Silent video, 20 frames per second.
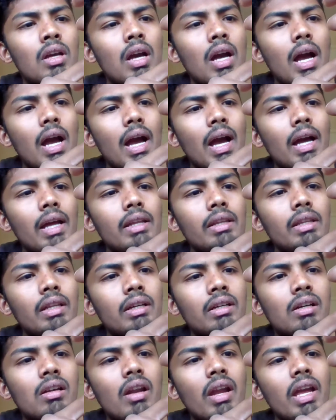And the
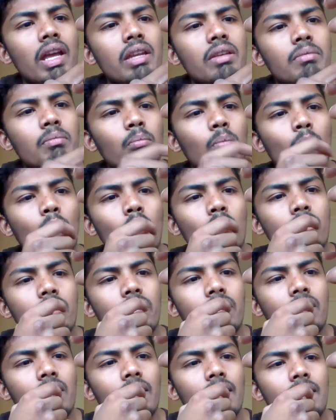great
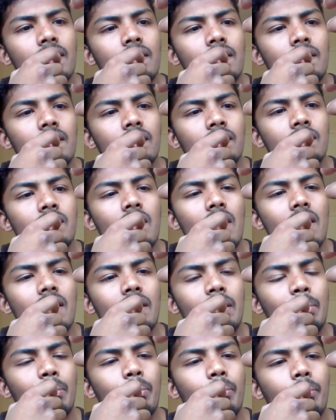Mortican,
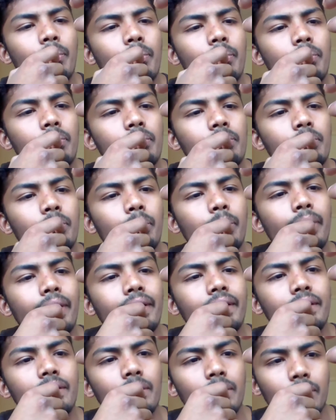drug
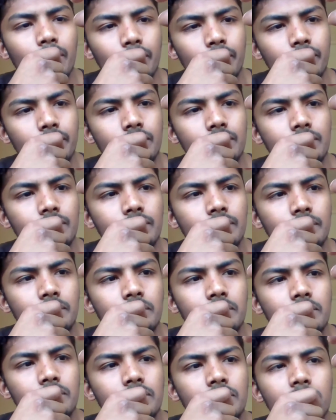peddler.
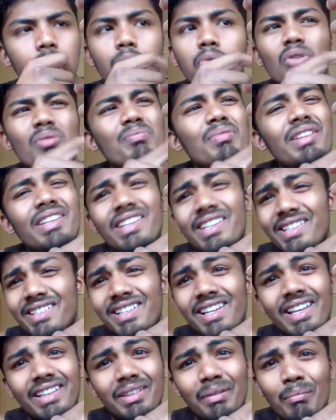Probably he's
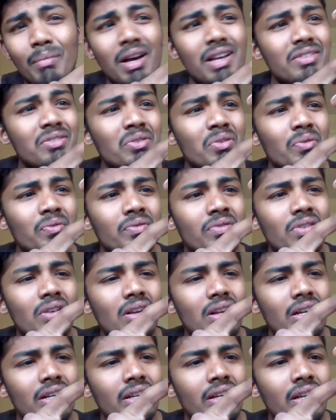like the master of
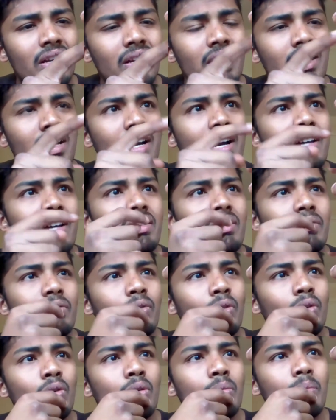drug, and then
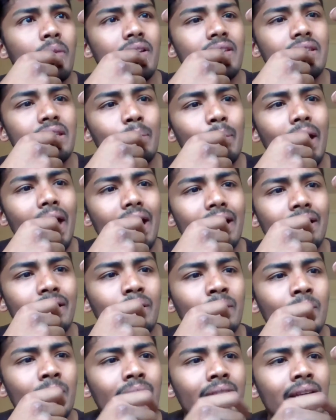followed by some
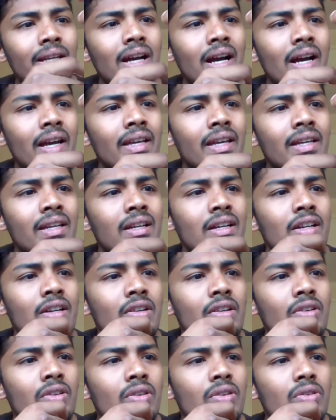alcoholic guy.
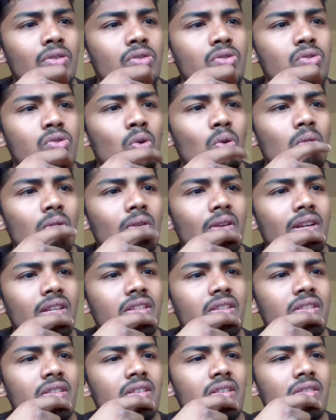Storage
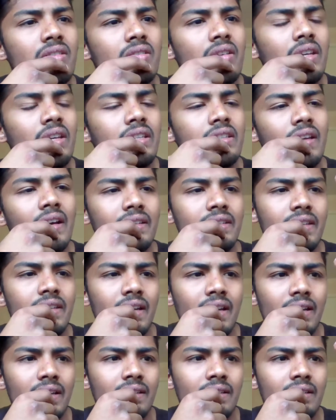industry
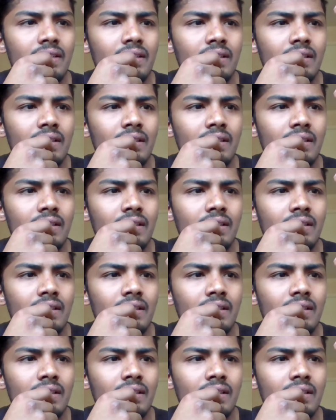titan,